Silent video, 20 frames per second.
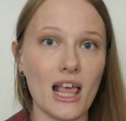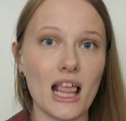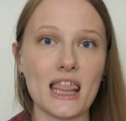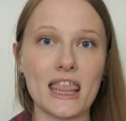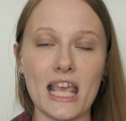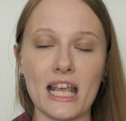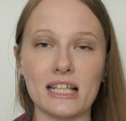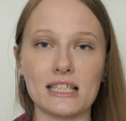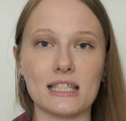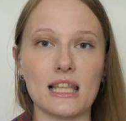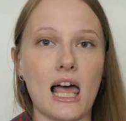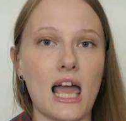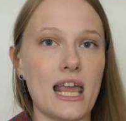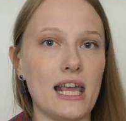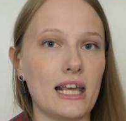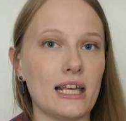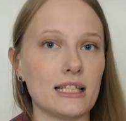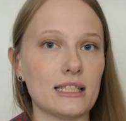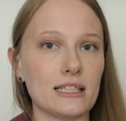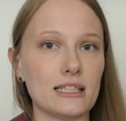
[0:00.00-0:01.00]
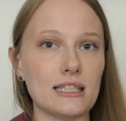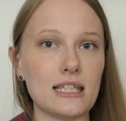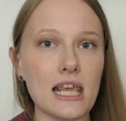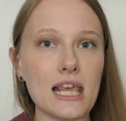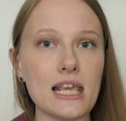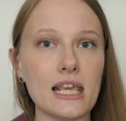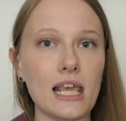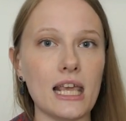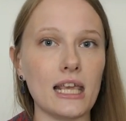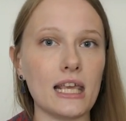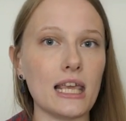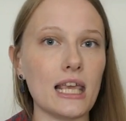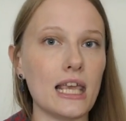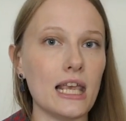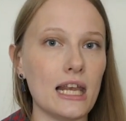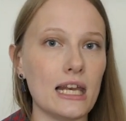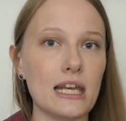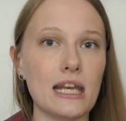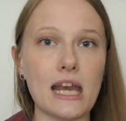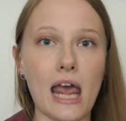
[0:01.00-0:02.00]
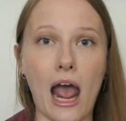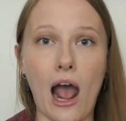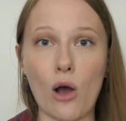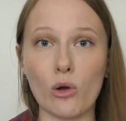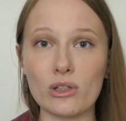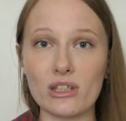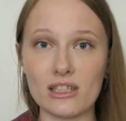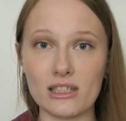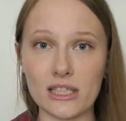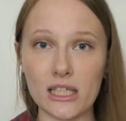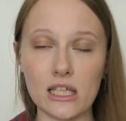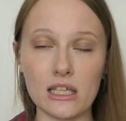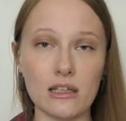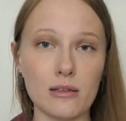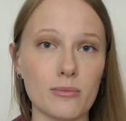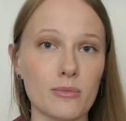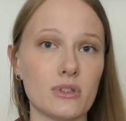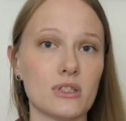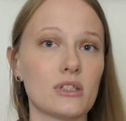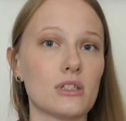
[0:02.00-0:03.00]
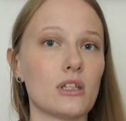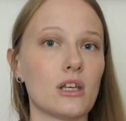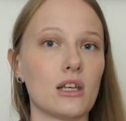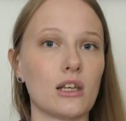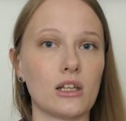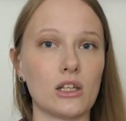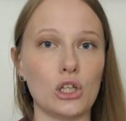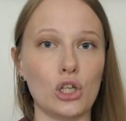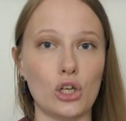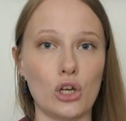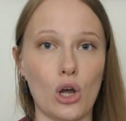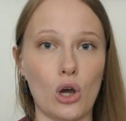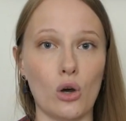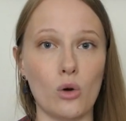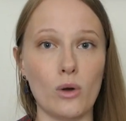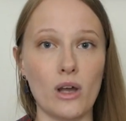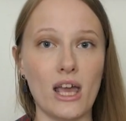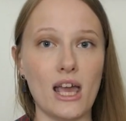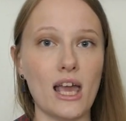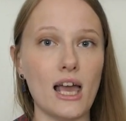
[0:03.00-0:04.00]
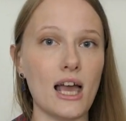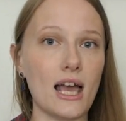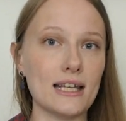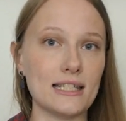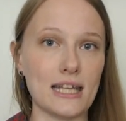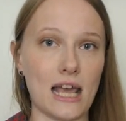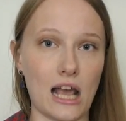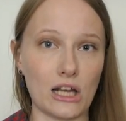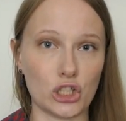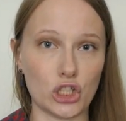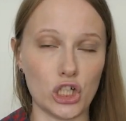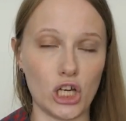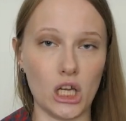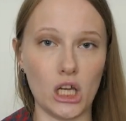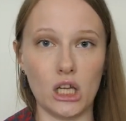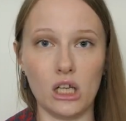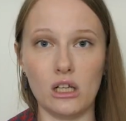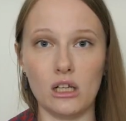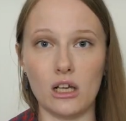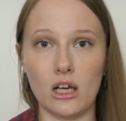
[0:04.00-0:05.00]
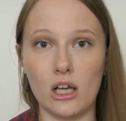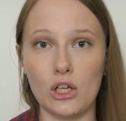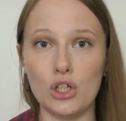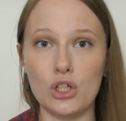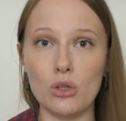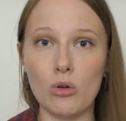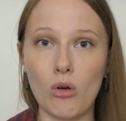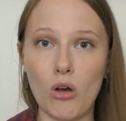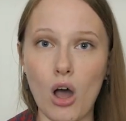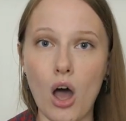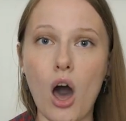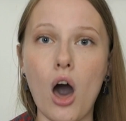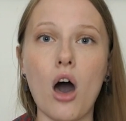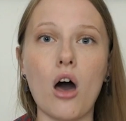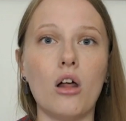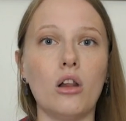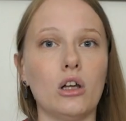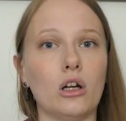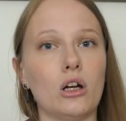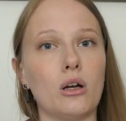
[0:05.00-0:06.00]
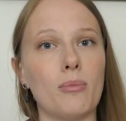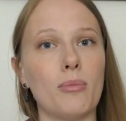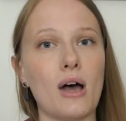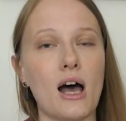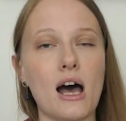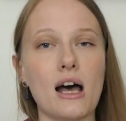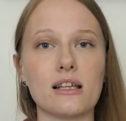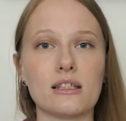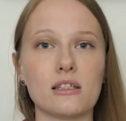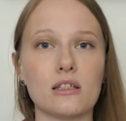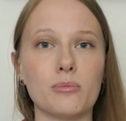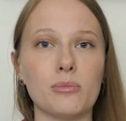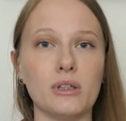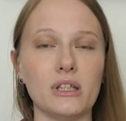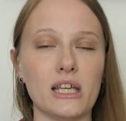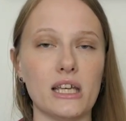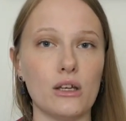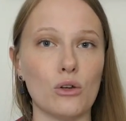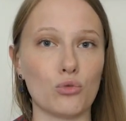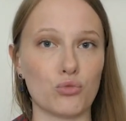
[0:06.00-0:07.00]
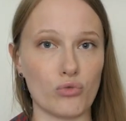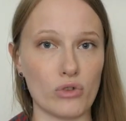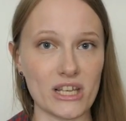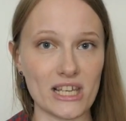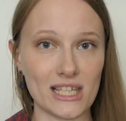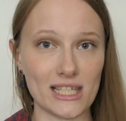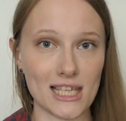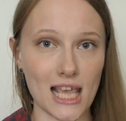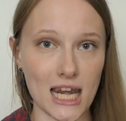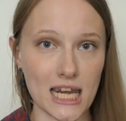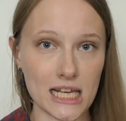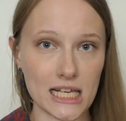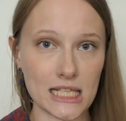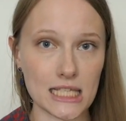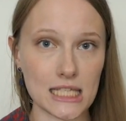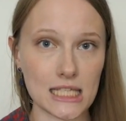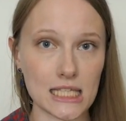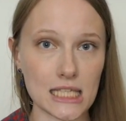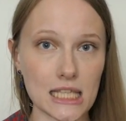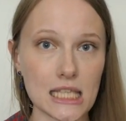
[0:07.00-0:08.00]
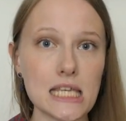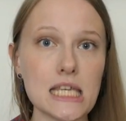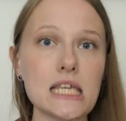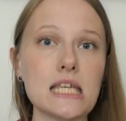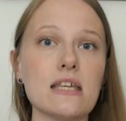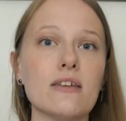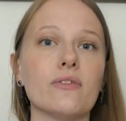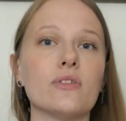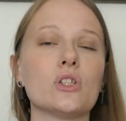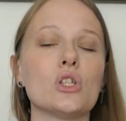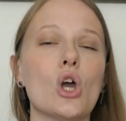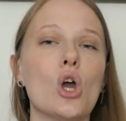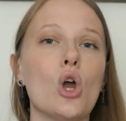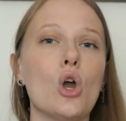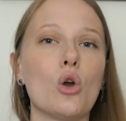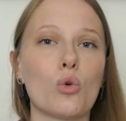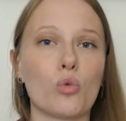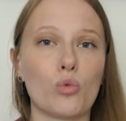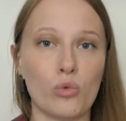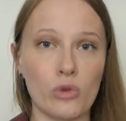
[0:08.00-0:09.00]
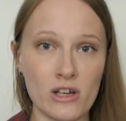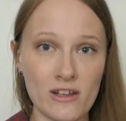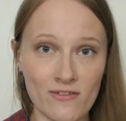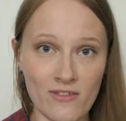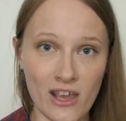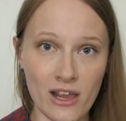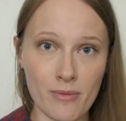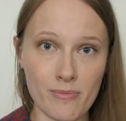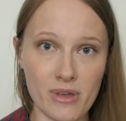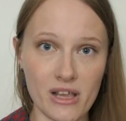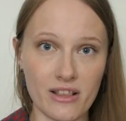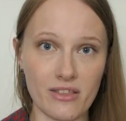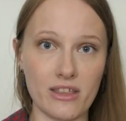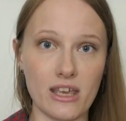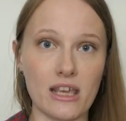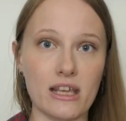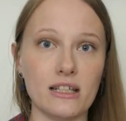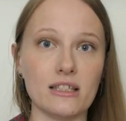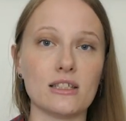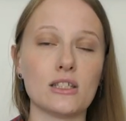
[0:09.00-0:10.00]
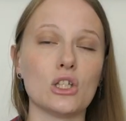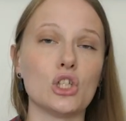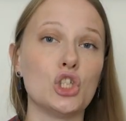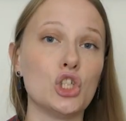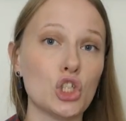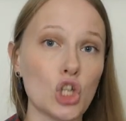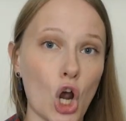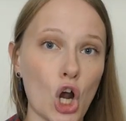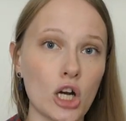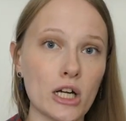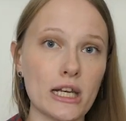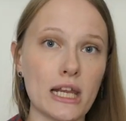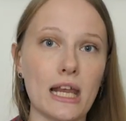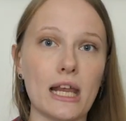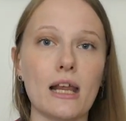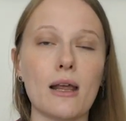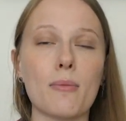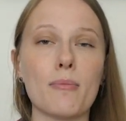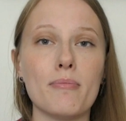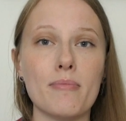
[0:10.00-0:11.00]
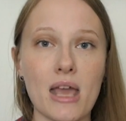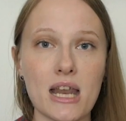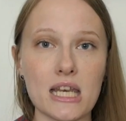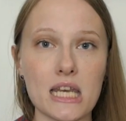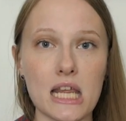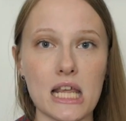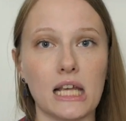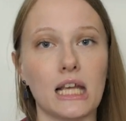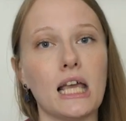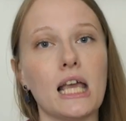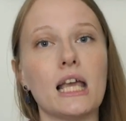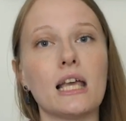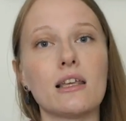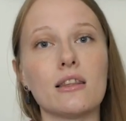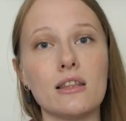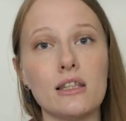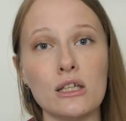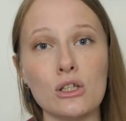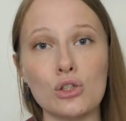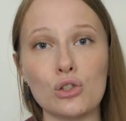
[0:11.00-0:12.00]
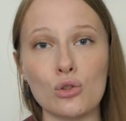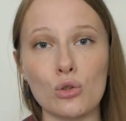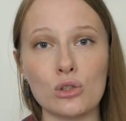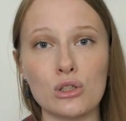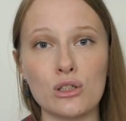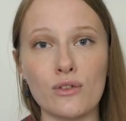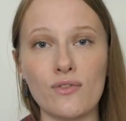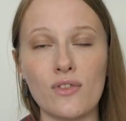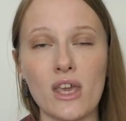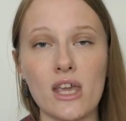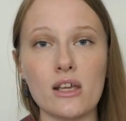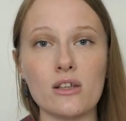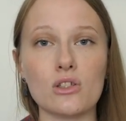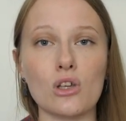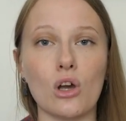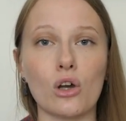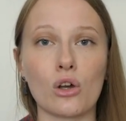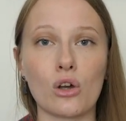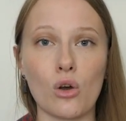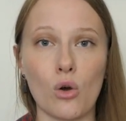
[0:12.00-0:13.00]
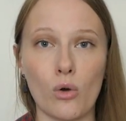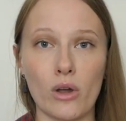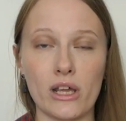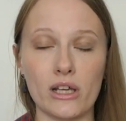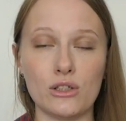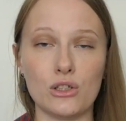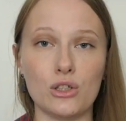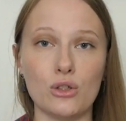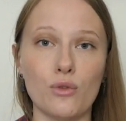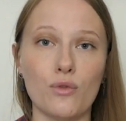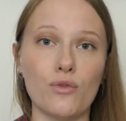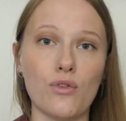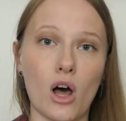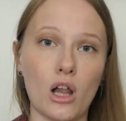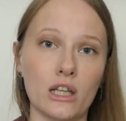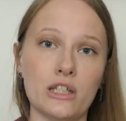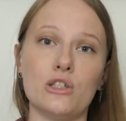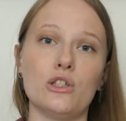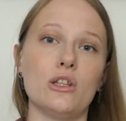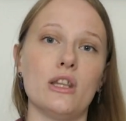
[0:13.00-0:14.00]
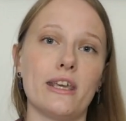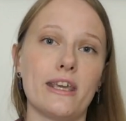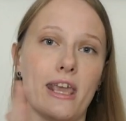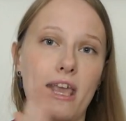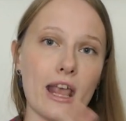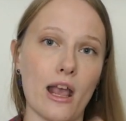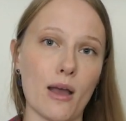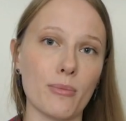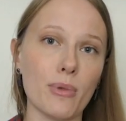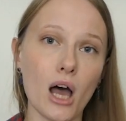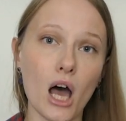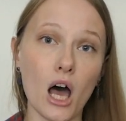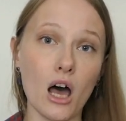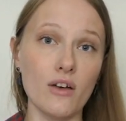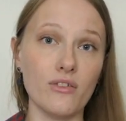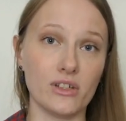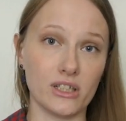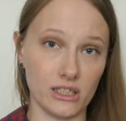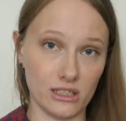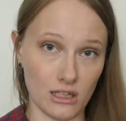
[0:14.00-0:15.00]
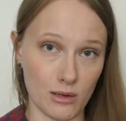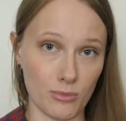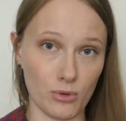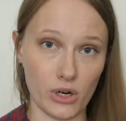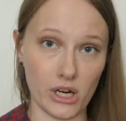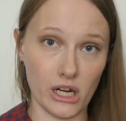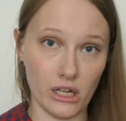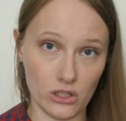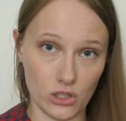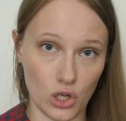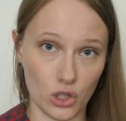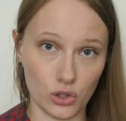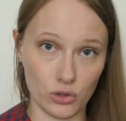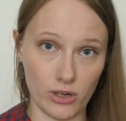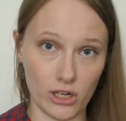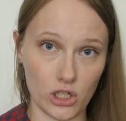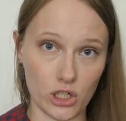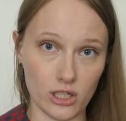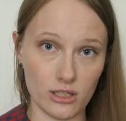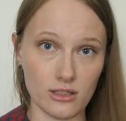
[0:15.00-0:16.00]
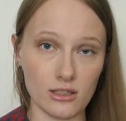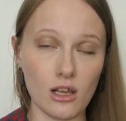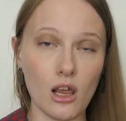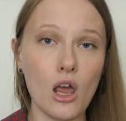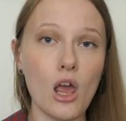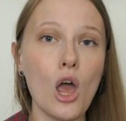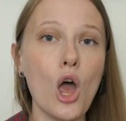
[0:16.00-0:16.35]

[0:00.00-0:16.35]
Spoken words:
Things like taking in and out seams, you know, attaching a new collar, possibly resetting sleeves, revamping things, darning, mending, these sorts of things are going to fall into the camp of contemporaneous alterations.